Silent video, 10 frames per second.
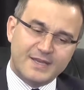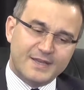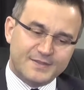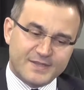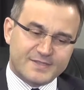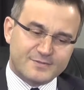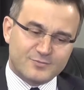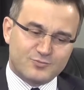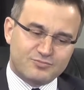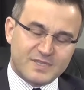This
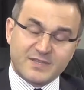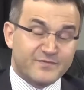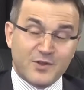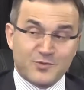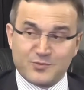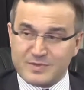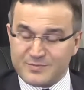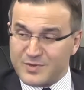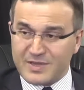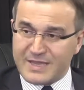is
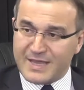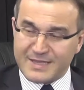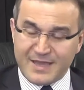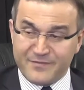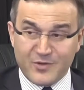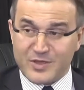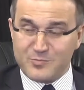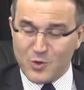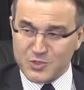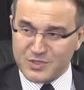really I get very
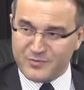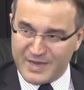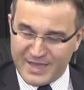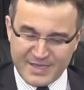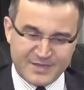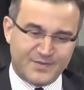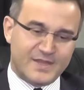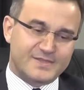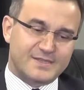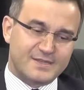emotional when I hear
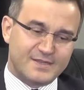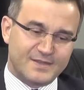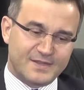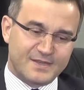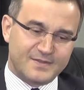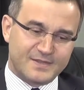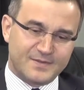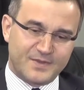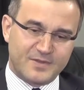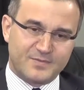this
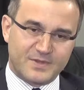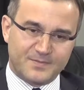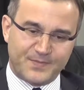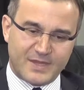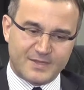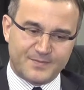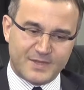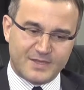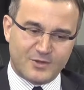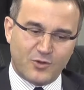
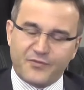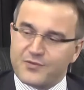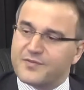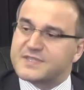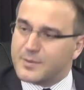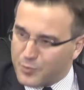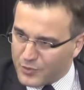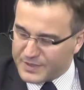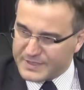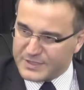the offer of
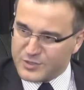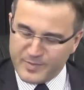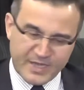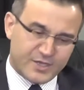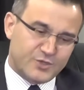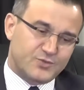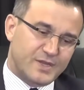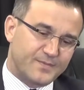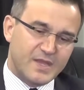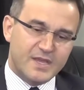support to my
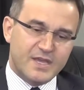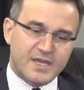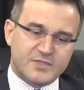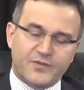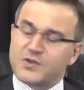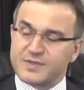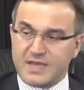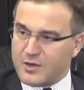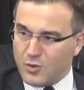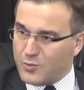country. So of course
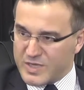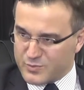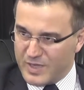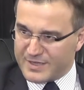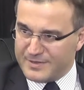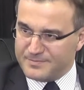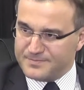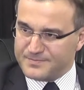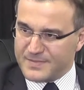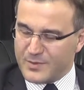they are always
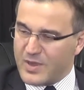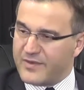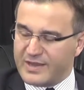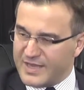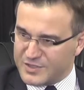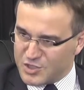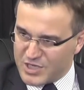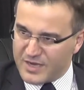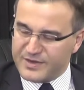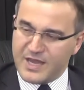welcome. We have a lot to
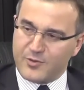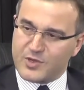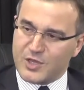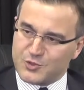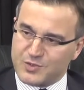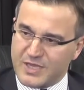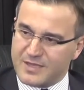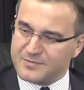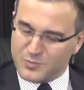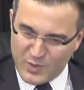share in our
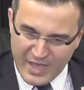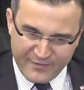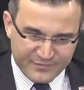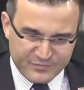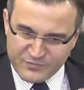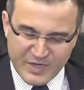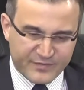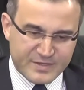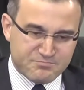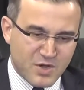country. We have one
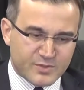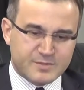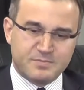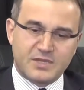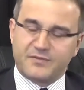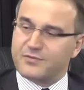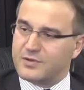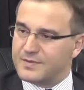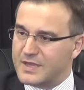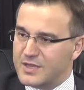of the most
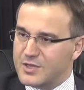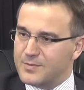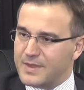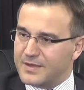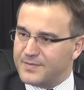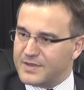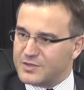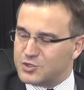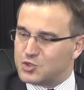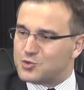beautiful the
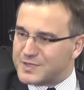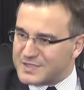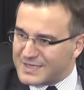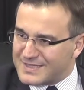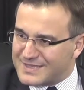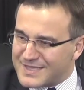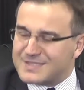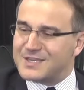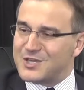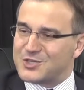touristic
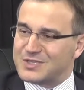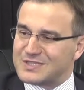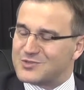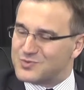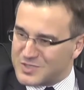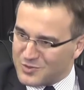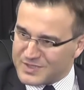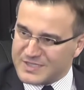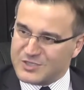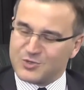destinations and
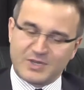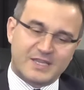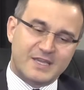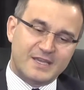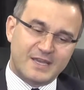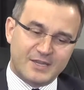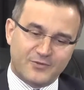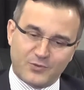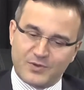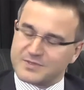resorts in Turkey, and
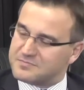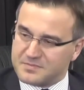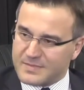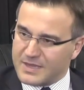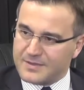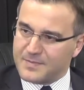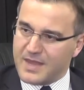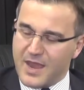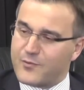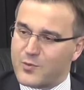of course
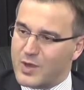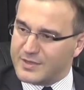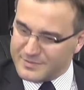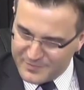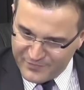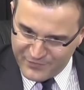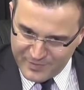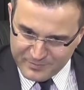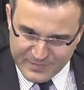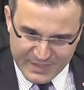everyone
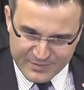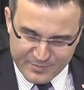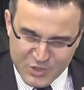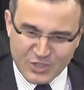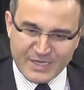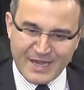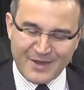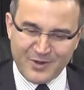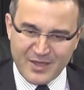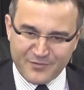from the Michigan
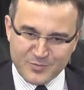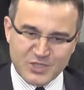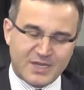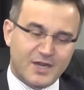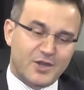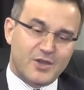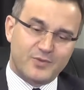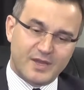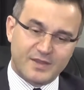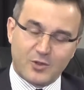area, from Chicago
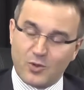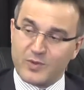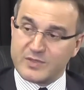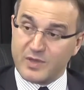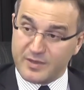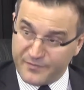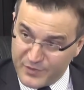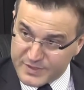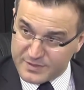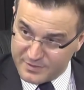area, they're always welcome.
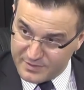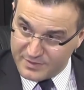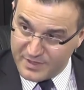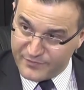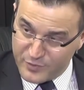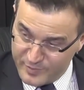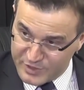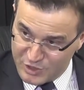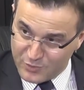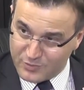First and
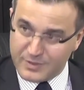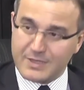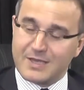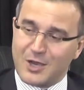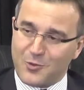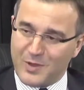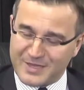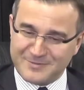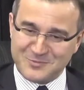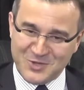foremost, you are
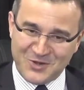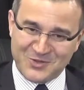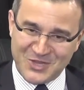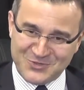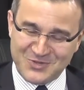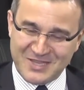welcome to our country.